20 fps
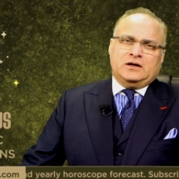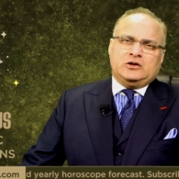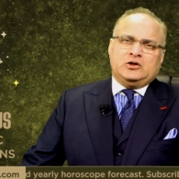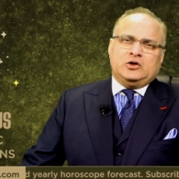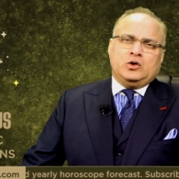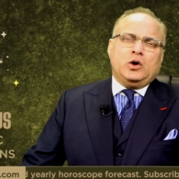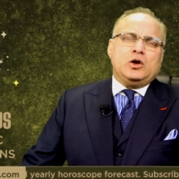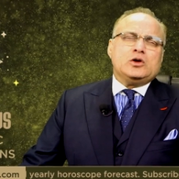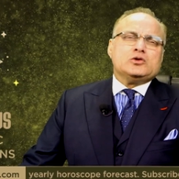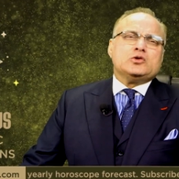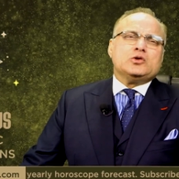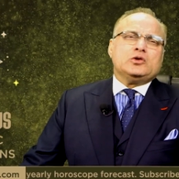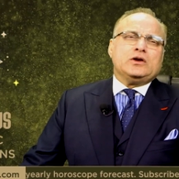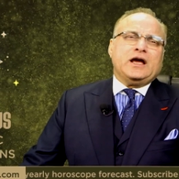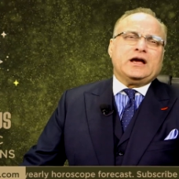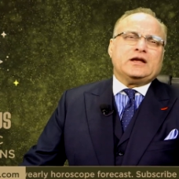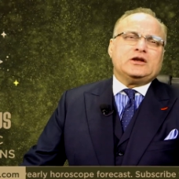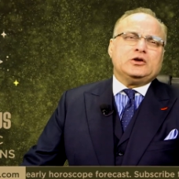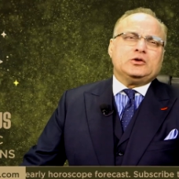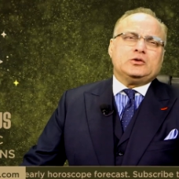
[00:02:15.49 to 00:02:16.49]
You also
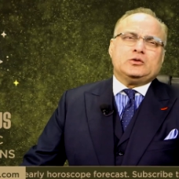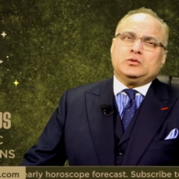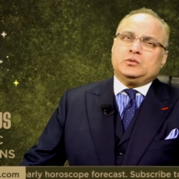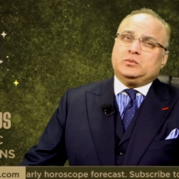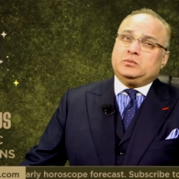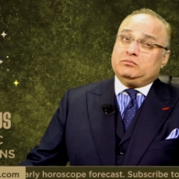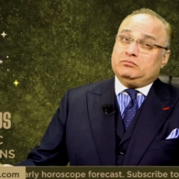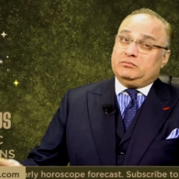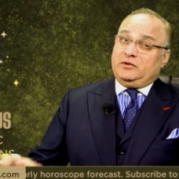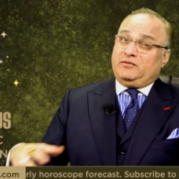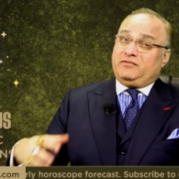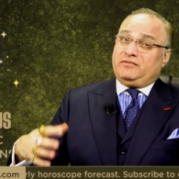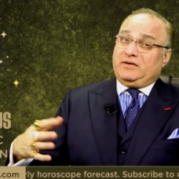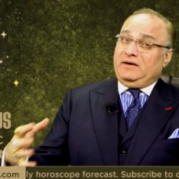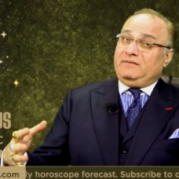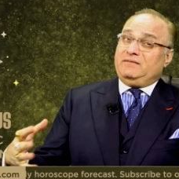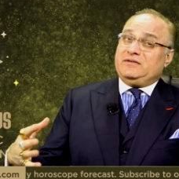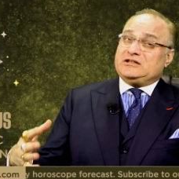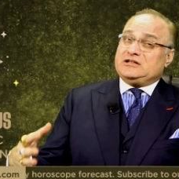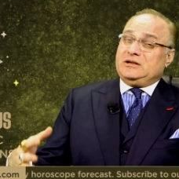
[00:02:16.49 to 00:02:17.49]
like you to
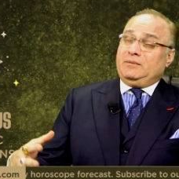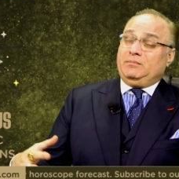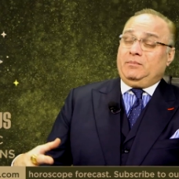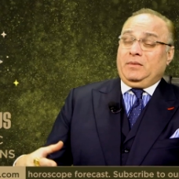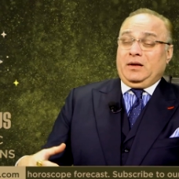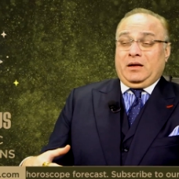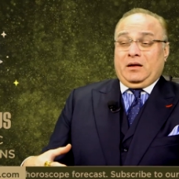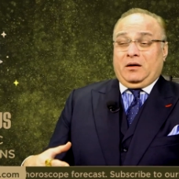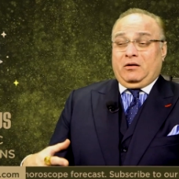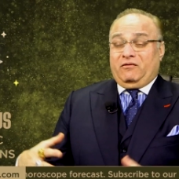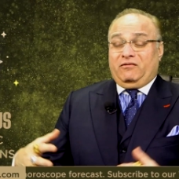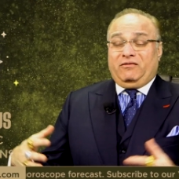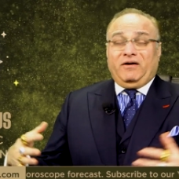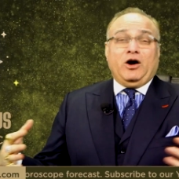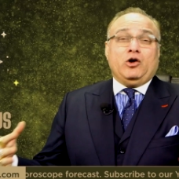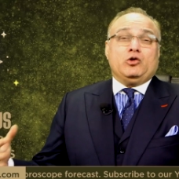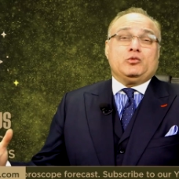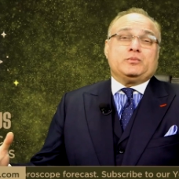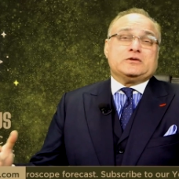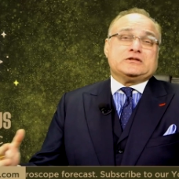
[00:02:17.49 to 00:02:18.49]
befriend with some
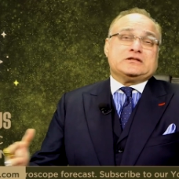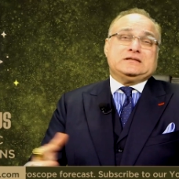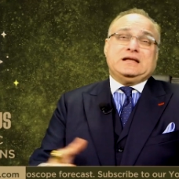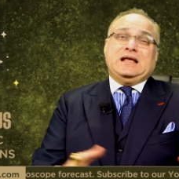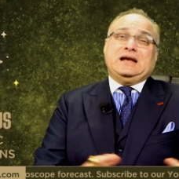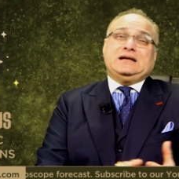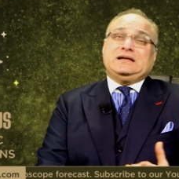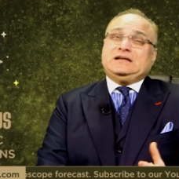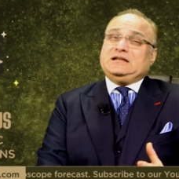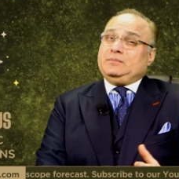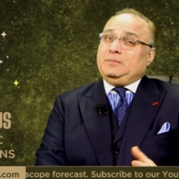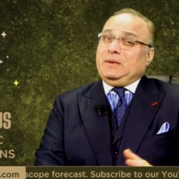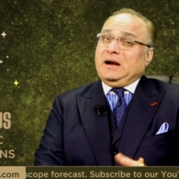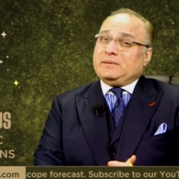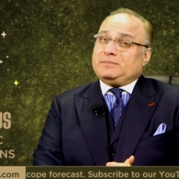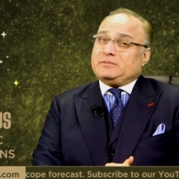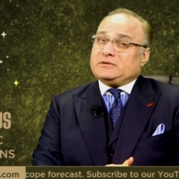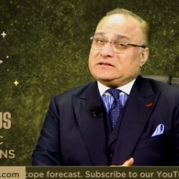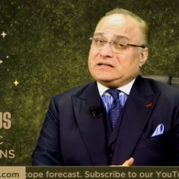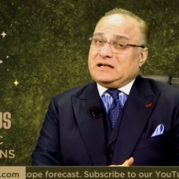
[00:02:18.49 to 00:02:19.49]
foul personality,
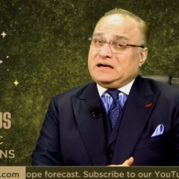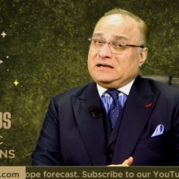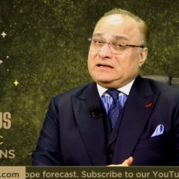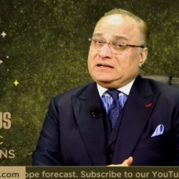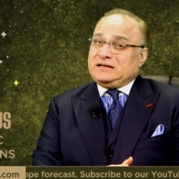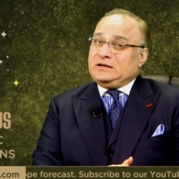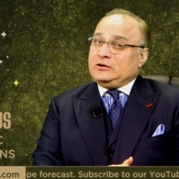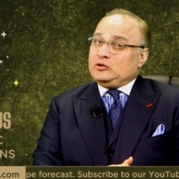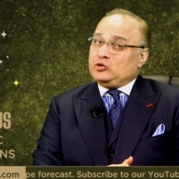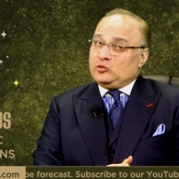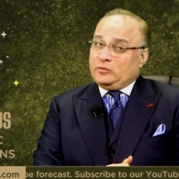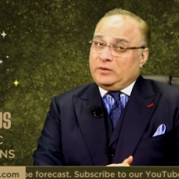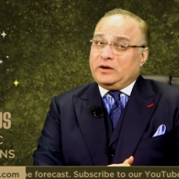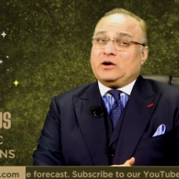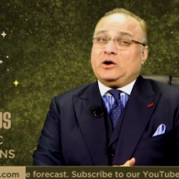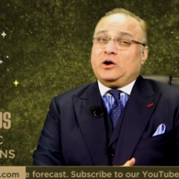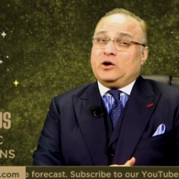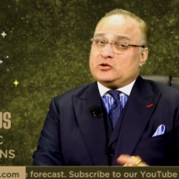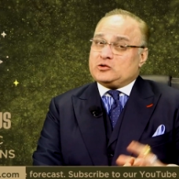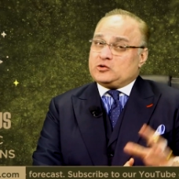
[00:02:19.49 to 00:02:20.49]
bad personality who may
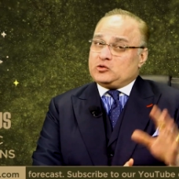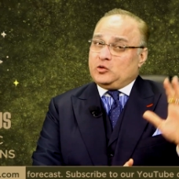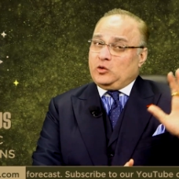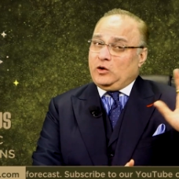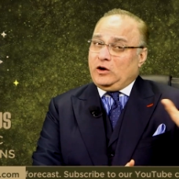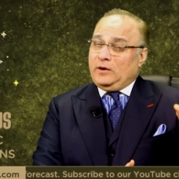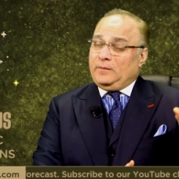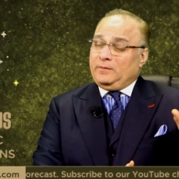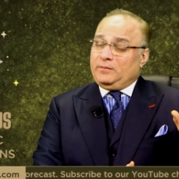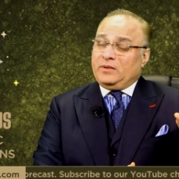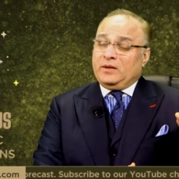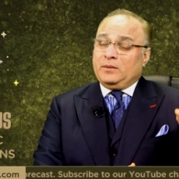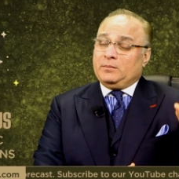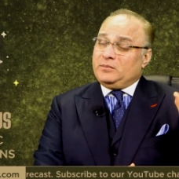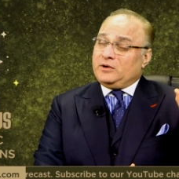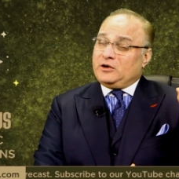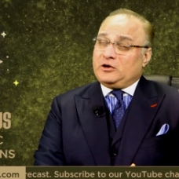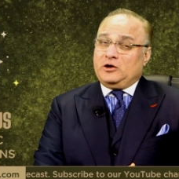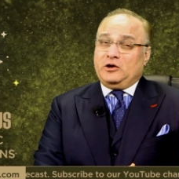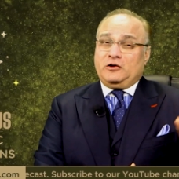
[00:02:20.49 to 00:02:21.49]
cause you harm.
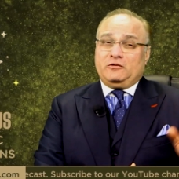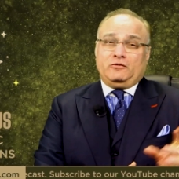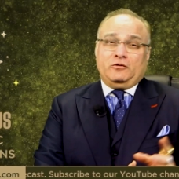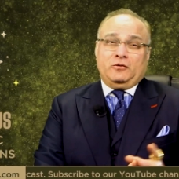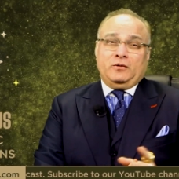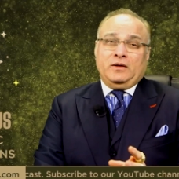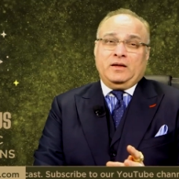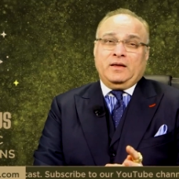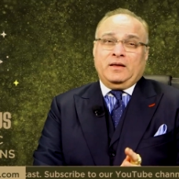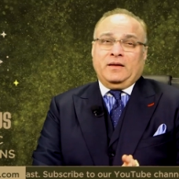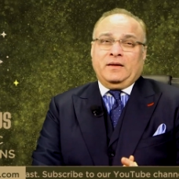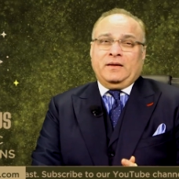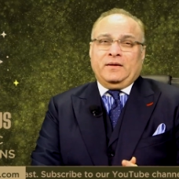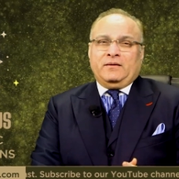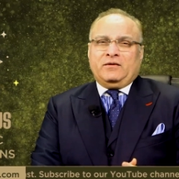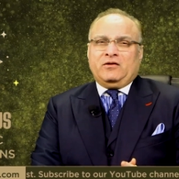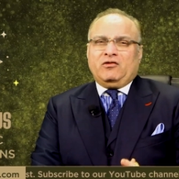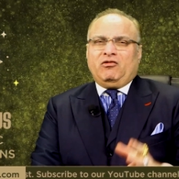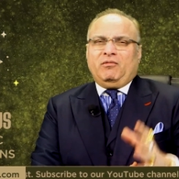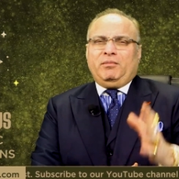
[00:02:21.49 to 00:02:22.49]
Be careful.
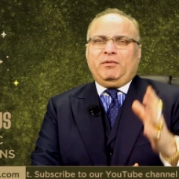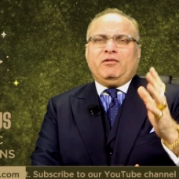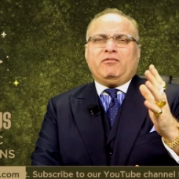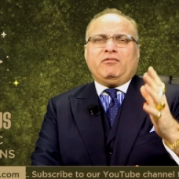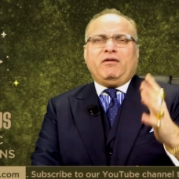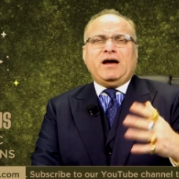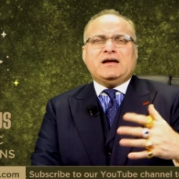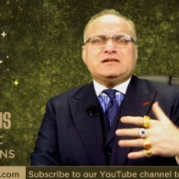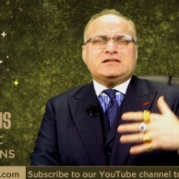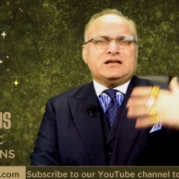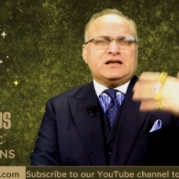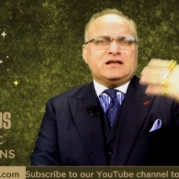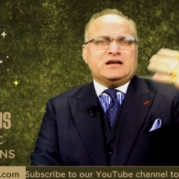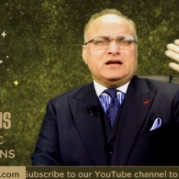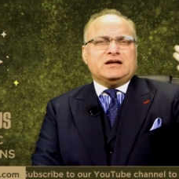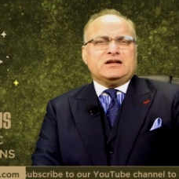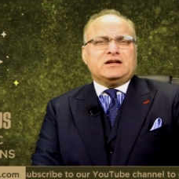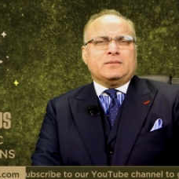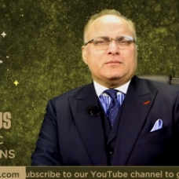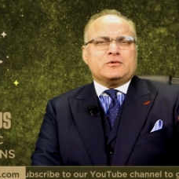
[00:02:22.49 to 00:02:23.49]
There will be rising in
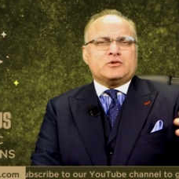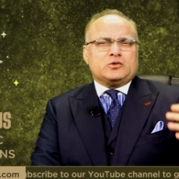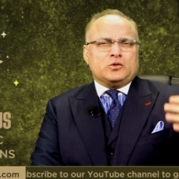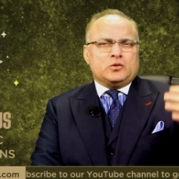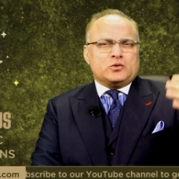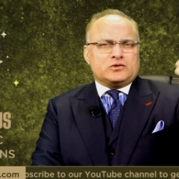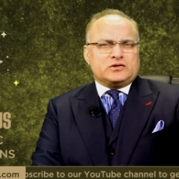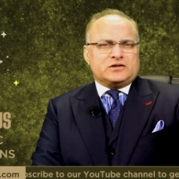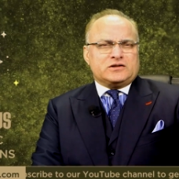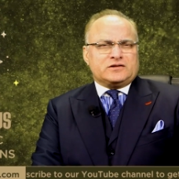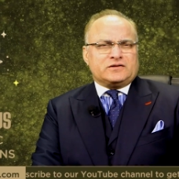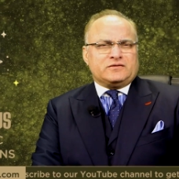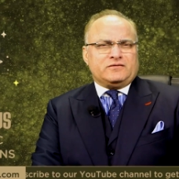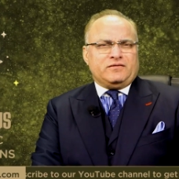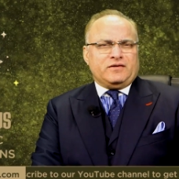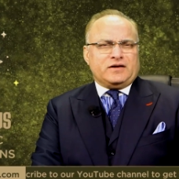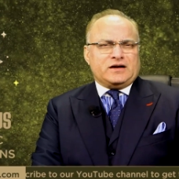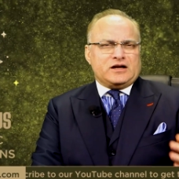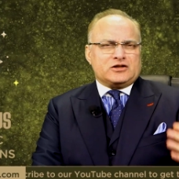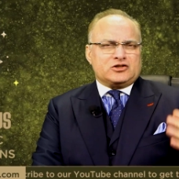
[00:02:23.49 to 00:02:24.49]
income resources,
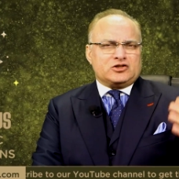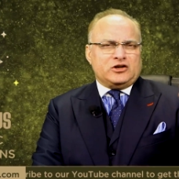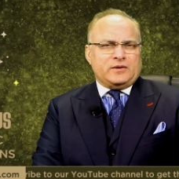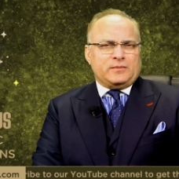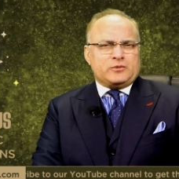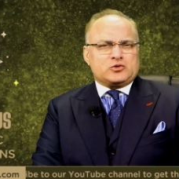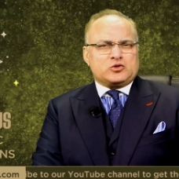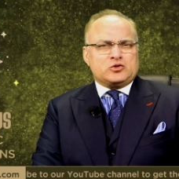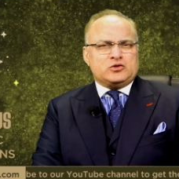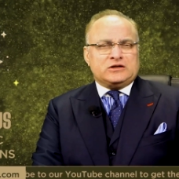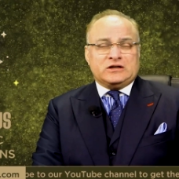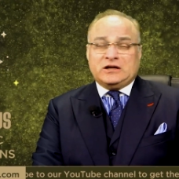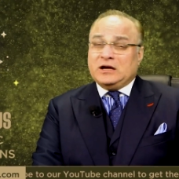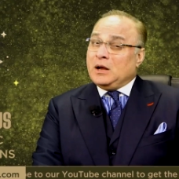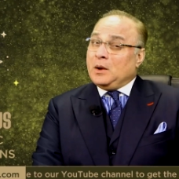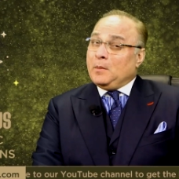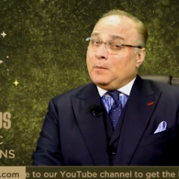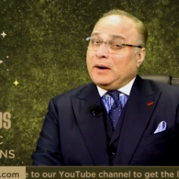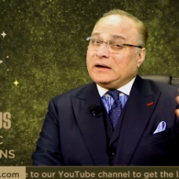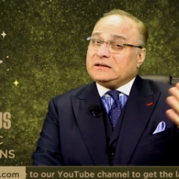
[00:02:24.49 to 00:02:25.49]
financial opportunity,
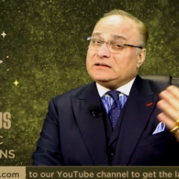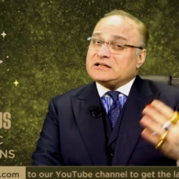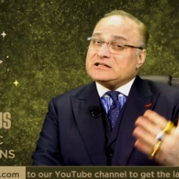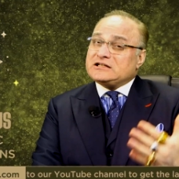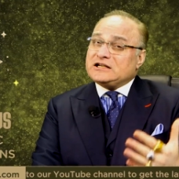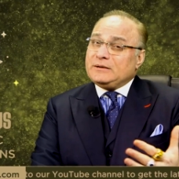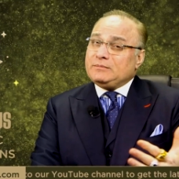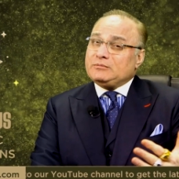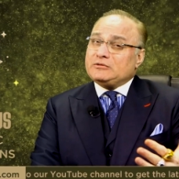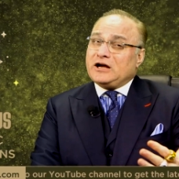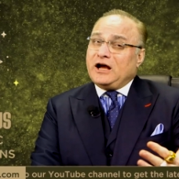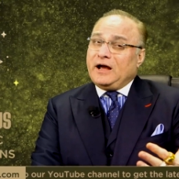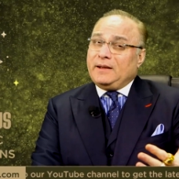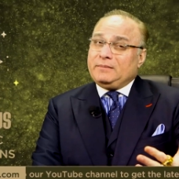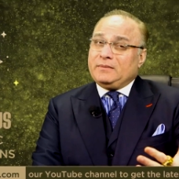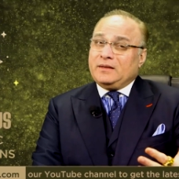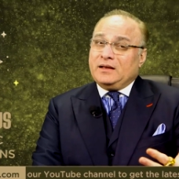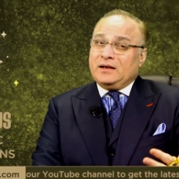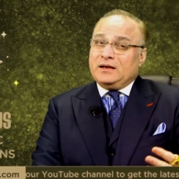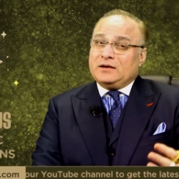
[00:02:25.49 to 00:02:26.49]
but at the same
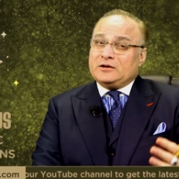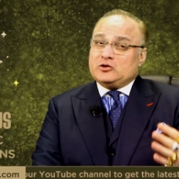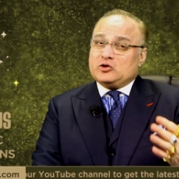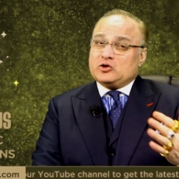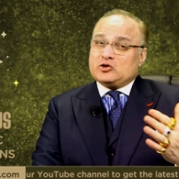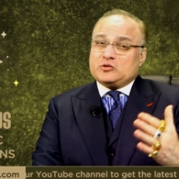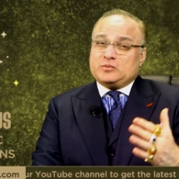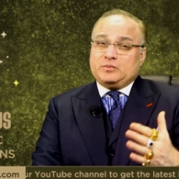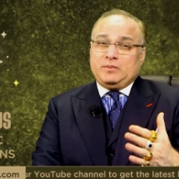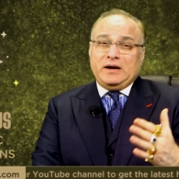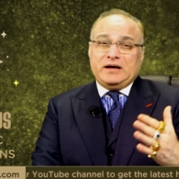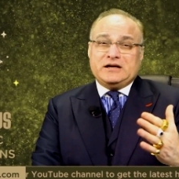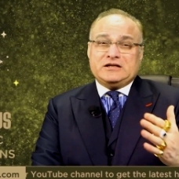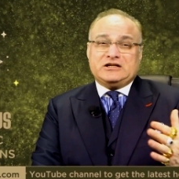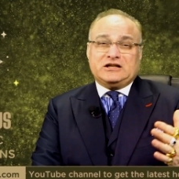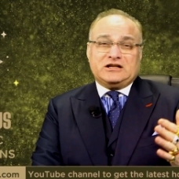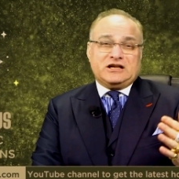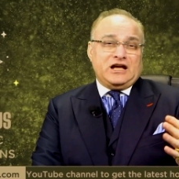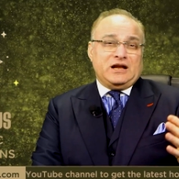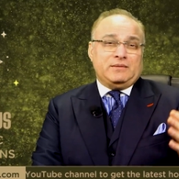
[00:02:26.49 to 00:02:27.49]
time, your
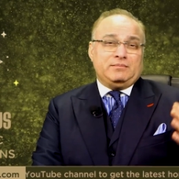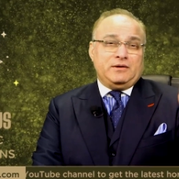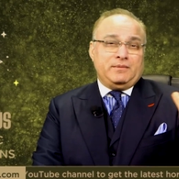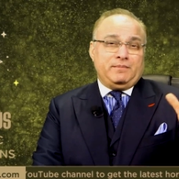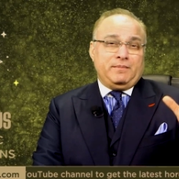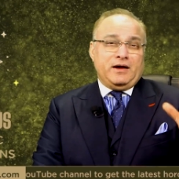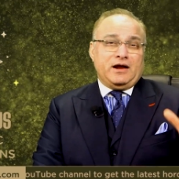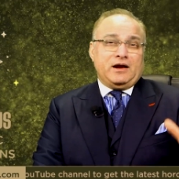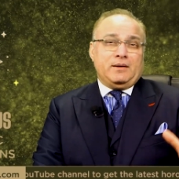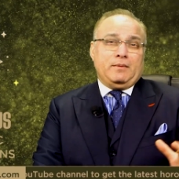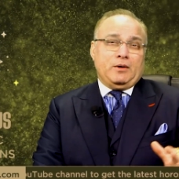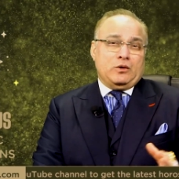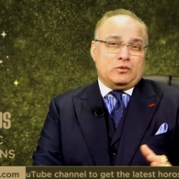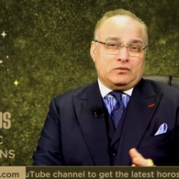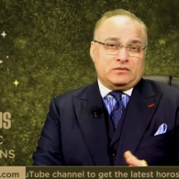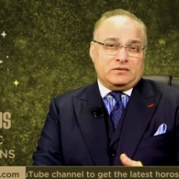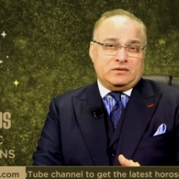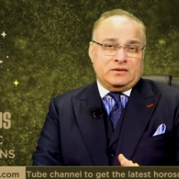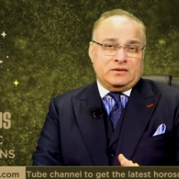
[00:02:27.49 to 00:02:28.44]
expenditure can be paramount.